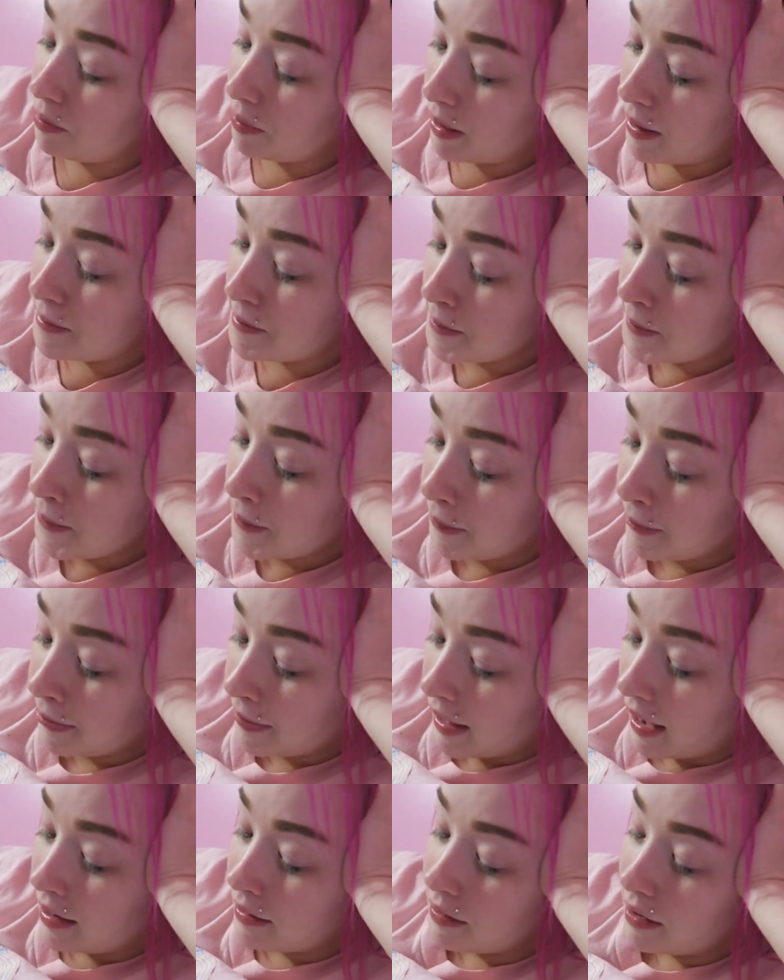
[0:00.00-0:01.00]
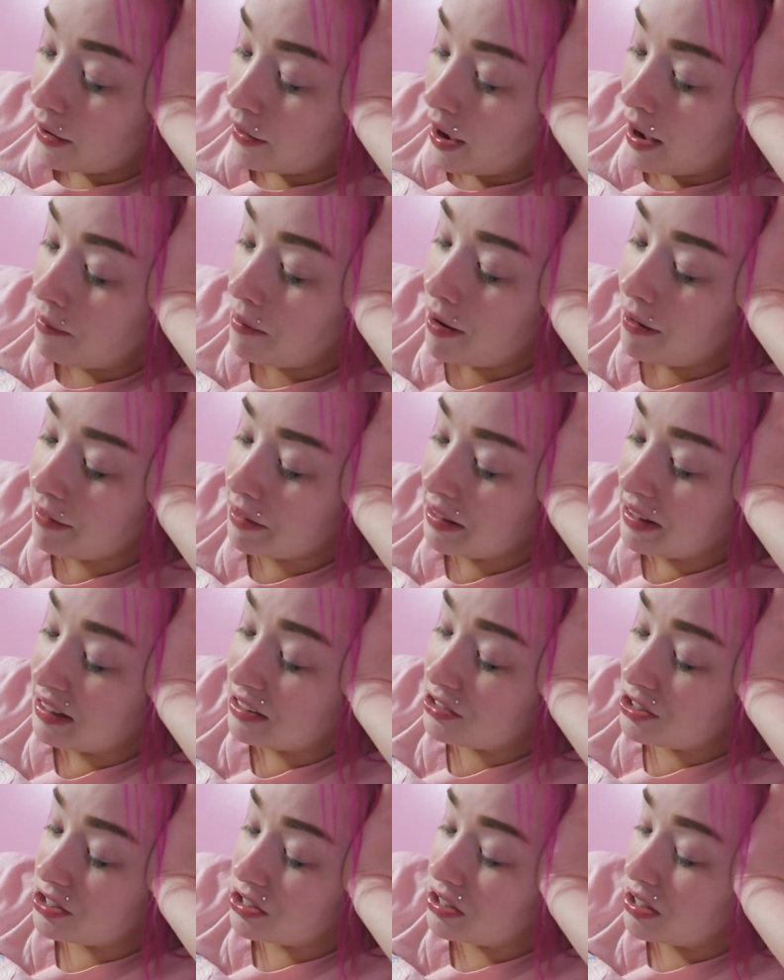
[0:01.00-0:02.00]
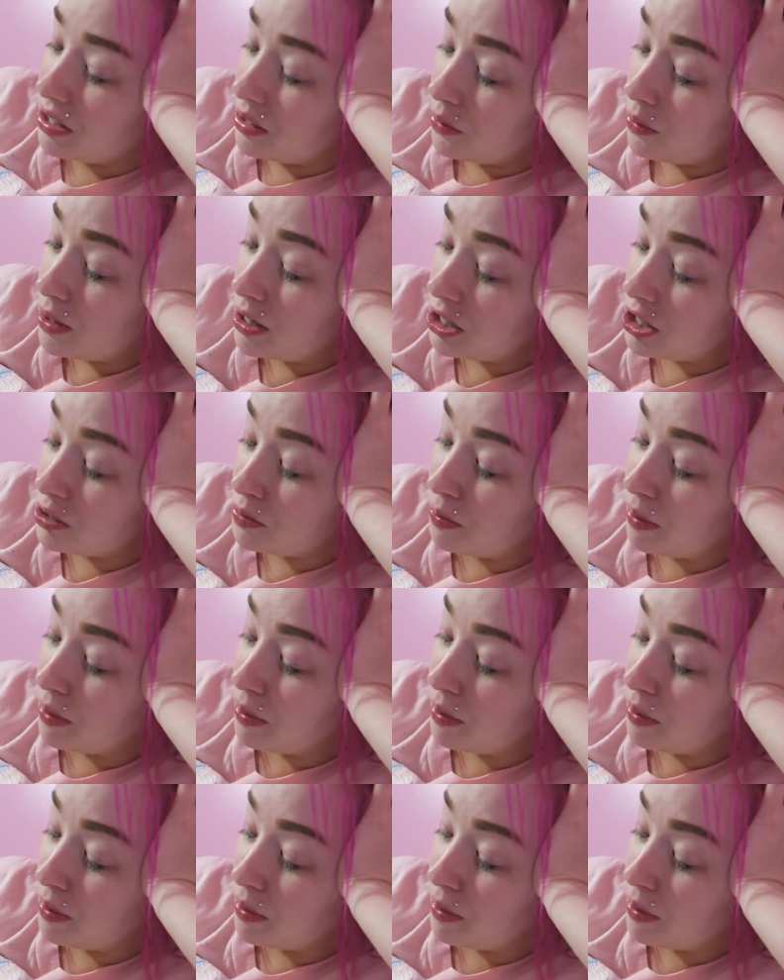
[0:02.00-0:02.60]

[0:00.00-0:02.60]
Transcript: But I don't know. I'm not really interested in Wish,